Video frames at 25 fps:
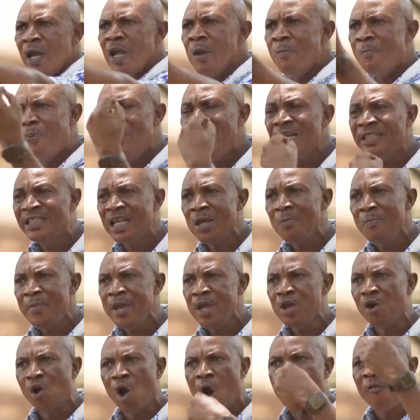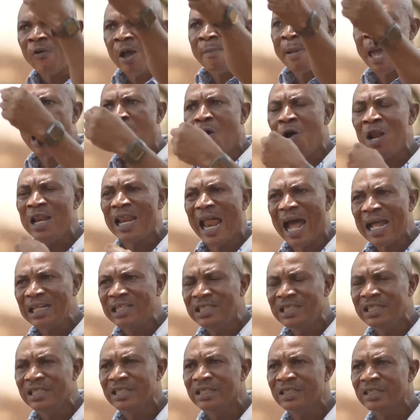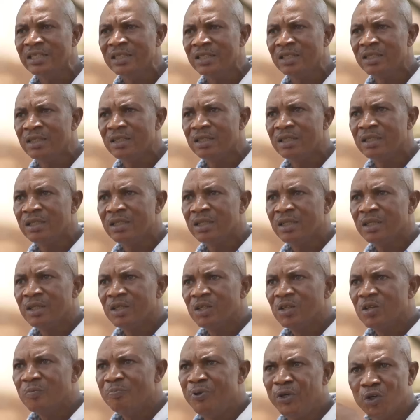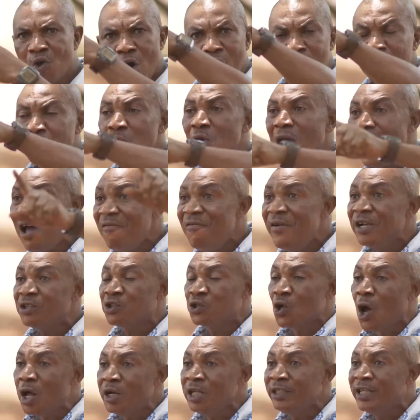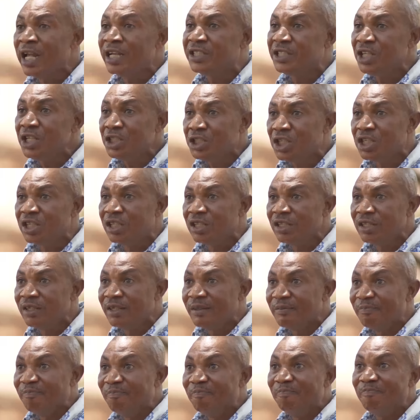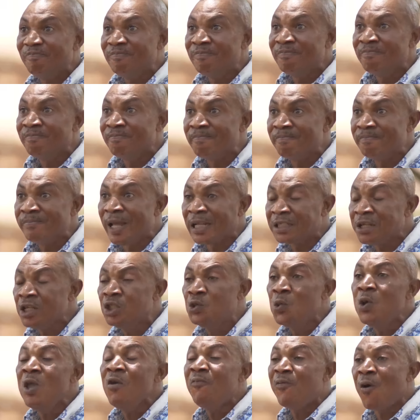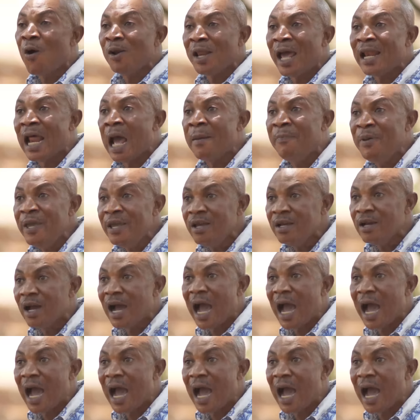will imprison me over my own land? Because you have a son in the city that is doing for land, Abi?